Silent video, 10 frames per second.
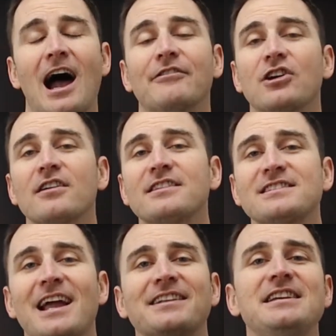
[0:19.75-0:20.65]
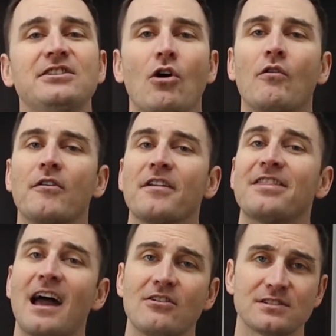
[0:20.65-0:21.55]
I've taught this technique to over
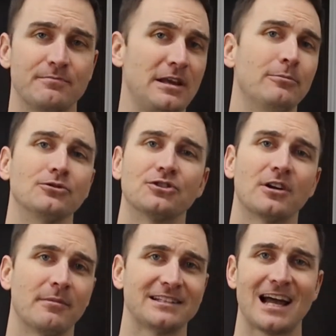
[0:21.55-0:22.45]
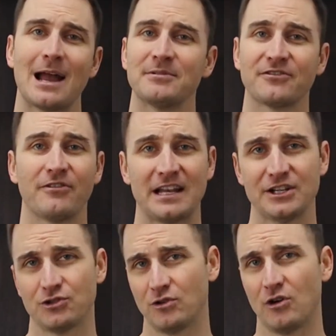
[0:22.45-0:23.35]
1,000 people during my time as a
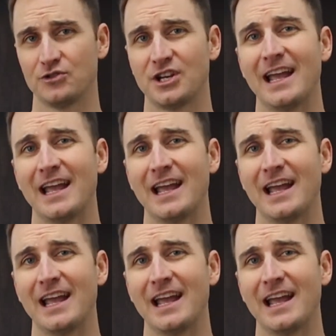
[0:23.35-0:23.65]
financial coach.